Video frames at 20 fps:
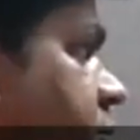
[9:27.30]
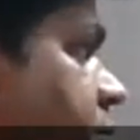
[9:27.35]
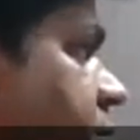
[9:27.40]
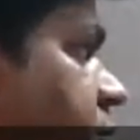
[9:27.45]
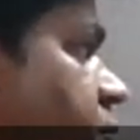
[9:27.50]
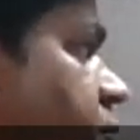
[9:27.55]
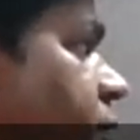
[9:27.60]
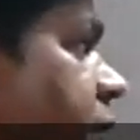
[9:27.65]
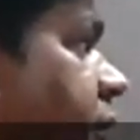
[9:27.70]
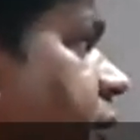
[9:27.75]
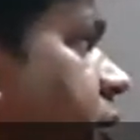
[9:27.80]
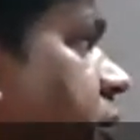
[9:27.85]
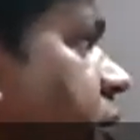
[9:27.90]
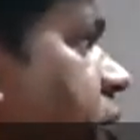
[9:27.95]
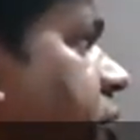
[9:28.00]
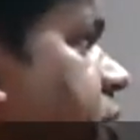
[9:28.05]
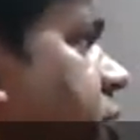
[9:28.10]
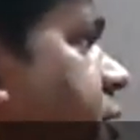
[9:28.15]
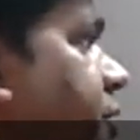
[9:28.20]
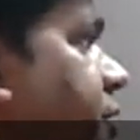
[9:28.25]
respect to y.
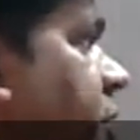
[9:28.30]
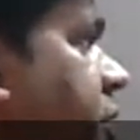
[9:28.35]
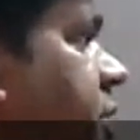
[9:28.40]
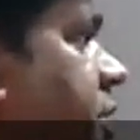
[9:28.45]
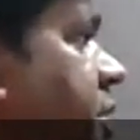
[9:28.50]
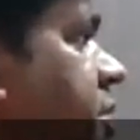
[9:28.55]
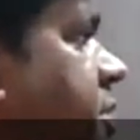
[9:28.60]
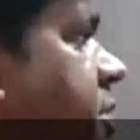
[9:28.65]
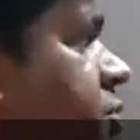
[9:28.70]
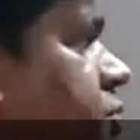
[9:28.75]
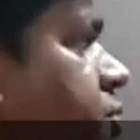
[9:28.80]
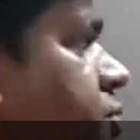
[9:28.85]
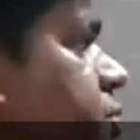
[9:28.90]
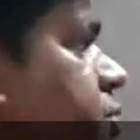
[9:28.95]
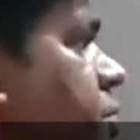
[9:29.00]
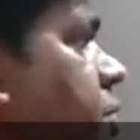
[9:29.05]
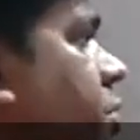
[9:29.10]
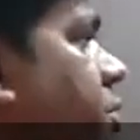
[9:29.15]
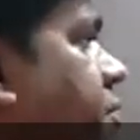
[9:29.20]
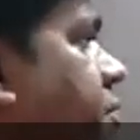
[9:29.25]
Differentiate this u
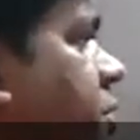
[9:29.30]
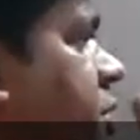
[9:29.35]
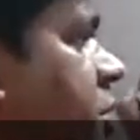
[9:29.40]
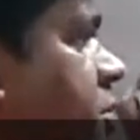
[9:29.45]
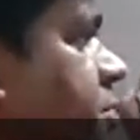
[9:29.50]
with